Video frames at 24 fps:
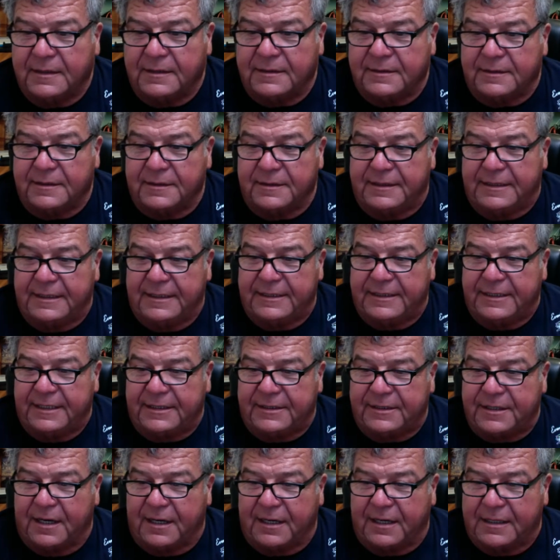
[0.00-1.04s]
So
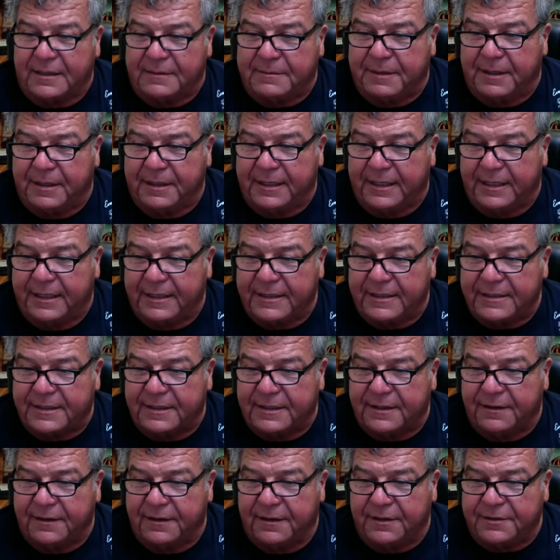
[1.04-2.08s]
DJ's talking about getting his
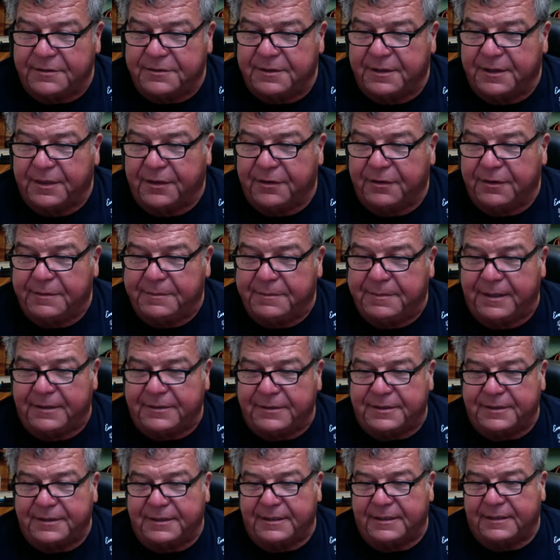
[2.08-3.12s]

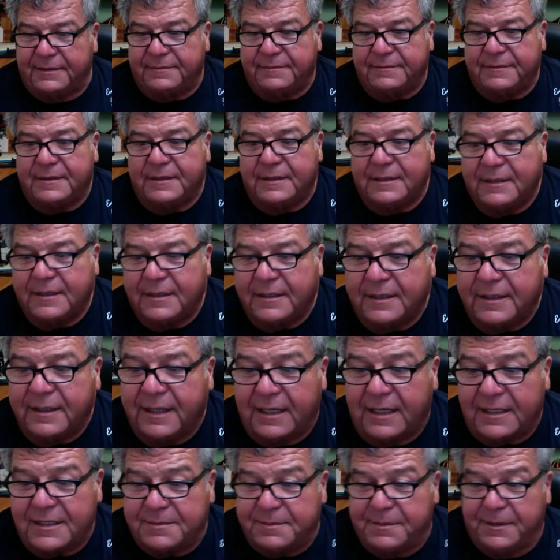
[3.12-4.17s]
130-pound tuna.
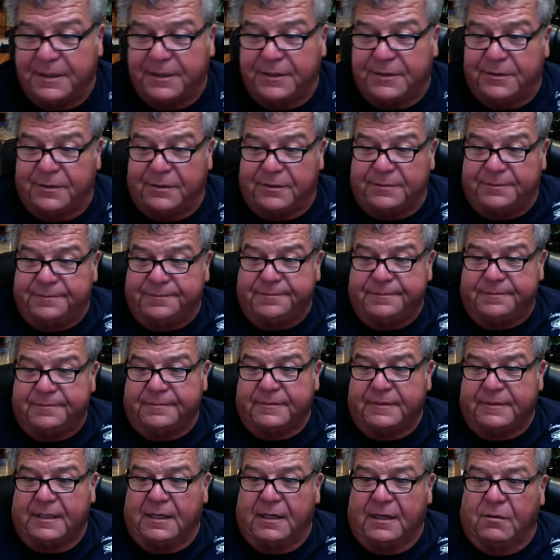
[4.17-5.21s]
That's pretty cool.
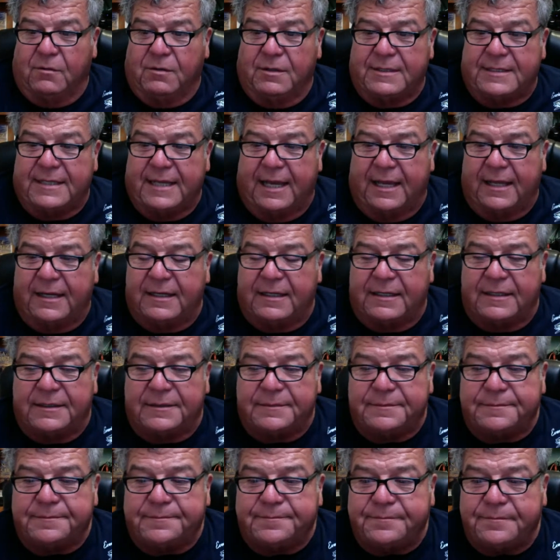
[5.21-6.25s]
Was that
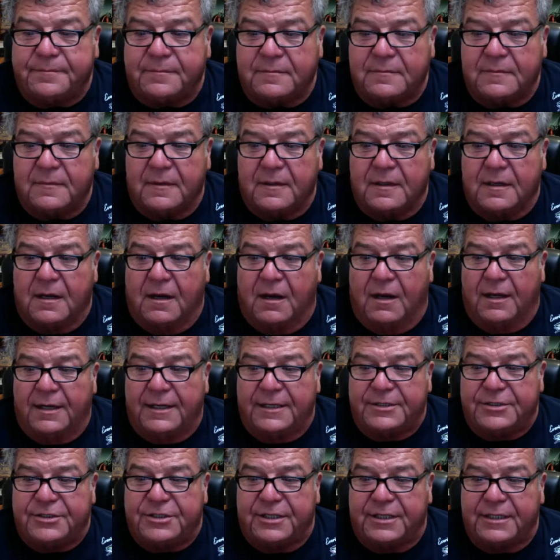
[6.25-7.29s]
on
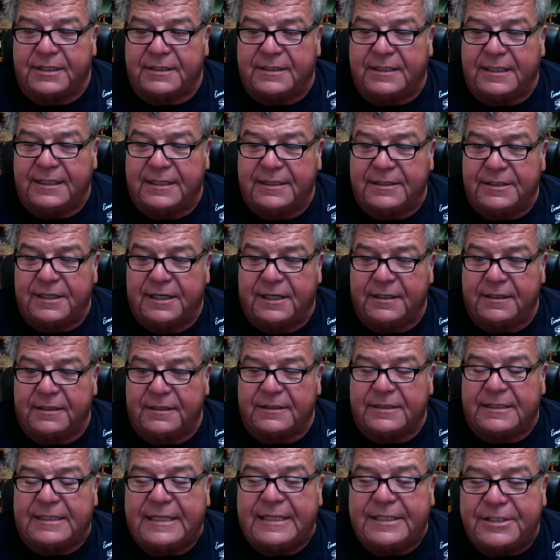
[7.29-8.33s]
a jig,
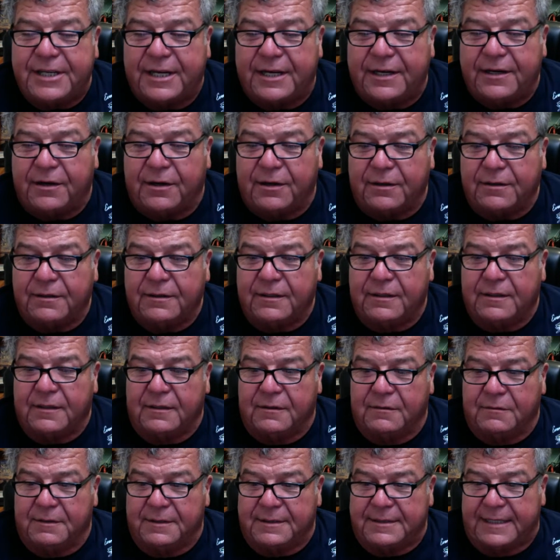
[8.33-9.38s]
DJ, or
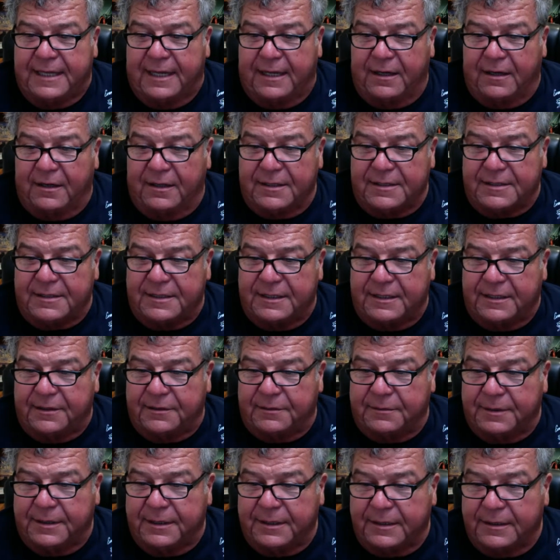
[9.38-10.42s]
was that on a sinker
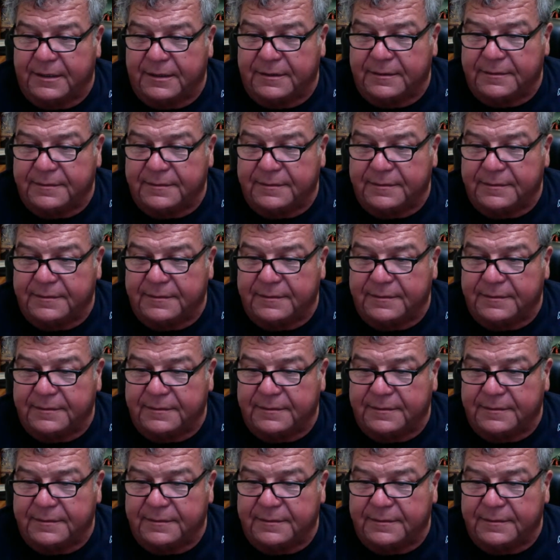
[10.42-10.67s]
rig?